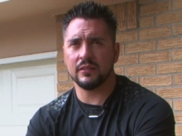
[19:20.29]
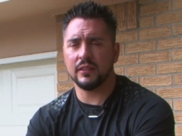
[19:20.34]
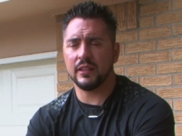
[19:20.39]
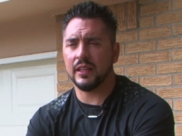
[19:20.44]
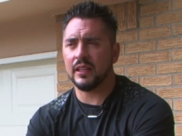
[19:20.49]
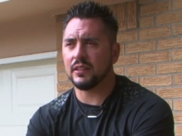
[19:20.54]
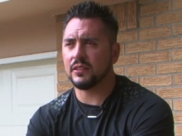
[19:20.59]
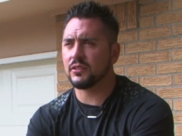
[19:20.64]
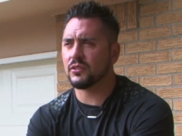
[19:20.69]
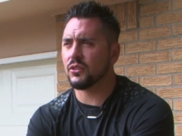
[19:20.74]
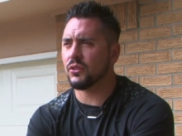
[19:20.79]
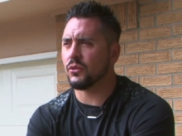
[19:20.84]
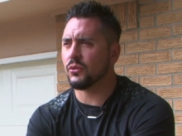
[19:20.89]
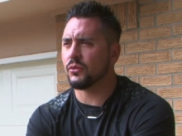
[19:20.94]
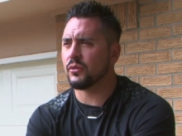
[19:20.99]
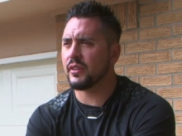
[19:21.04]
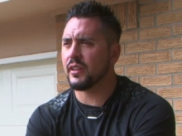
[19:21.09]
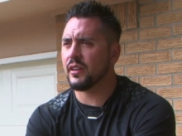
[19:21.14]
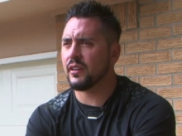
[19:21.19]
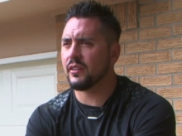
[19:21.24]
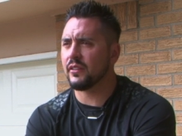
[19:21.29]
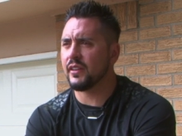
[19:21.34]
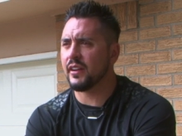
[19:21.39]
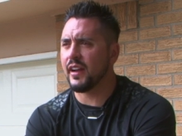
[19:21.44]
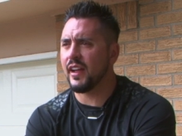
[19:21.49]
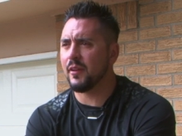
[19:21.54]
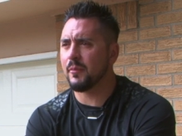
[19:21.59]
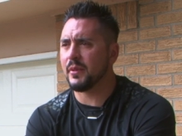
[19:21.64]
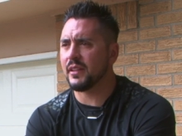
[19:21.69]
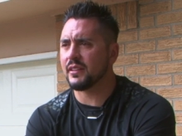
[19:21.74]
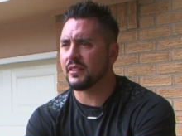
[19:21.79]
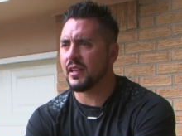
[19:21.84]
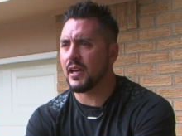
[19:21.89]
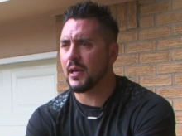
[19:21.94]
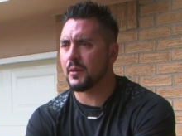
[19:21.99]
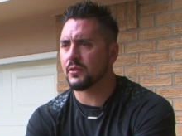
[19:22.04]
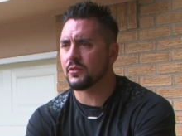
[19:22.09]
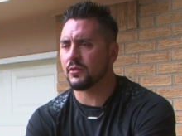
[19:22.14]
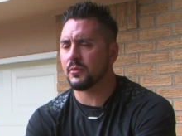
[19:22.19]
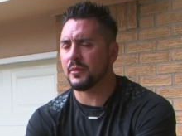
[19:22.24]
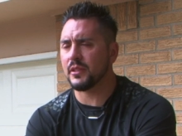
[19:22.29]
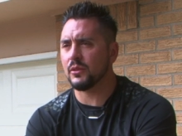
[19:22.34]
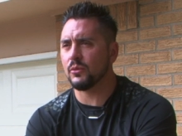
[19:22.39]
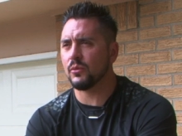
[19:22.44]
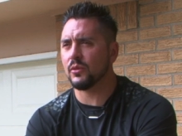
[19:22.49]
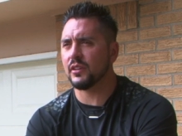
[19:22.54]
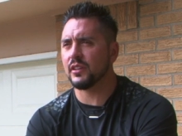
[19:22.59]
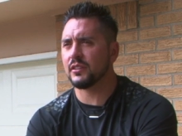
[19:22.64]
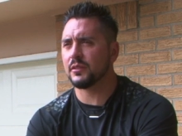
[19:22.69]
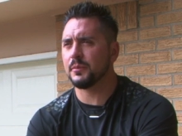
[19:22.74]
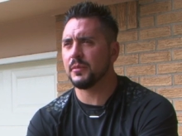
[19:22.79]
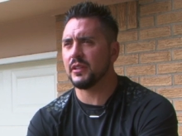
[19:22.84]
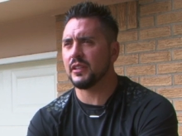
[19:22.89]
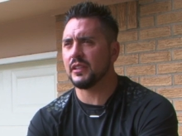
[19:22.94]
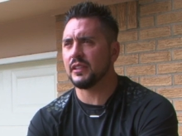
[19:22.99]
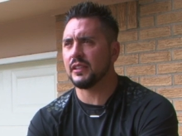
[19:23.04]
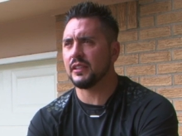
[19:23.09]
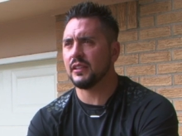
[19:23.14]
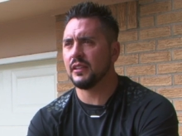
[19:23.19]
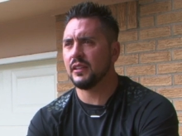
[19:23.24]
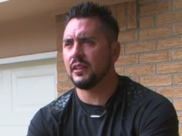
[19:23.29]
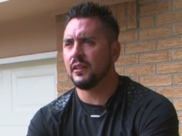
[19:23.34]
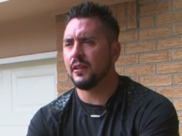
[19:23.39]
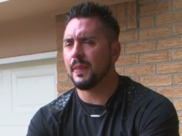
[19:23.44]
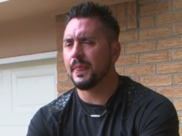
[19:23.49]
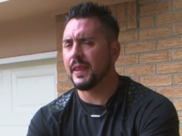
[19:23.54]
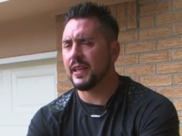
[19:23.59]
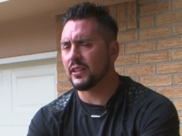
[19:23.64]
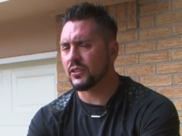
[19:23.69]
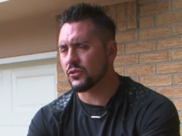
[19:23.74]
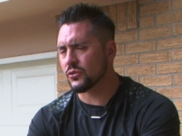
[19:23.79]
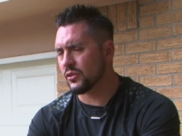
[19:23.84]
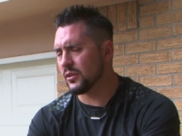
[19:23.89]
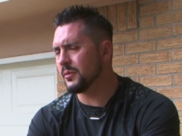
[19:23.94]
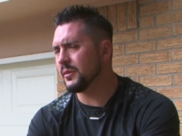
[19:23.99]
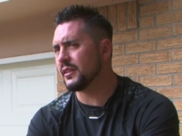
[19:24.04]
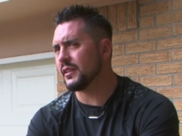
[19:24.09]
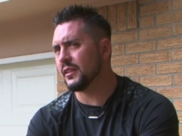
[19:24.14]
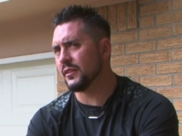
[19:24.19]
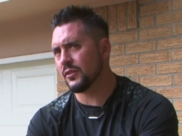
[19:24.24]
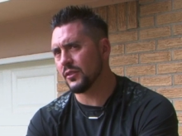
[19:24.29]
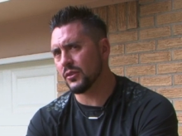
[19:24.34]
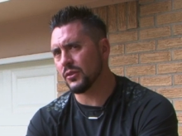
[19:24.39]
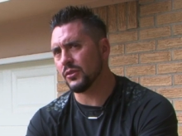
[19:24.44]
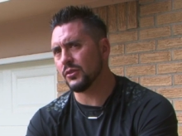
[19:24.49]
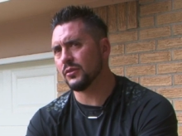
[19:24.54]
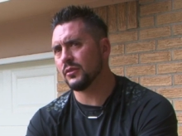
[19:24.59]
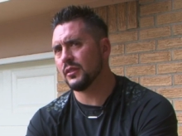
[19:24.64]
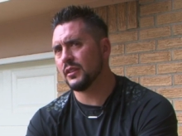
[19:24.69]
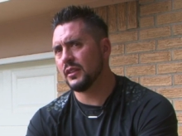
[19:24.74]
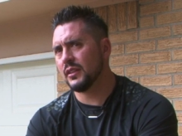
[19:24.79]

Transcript: And so there have been times for me where it's been extremely difficult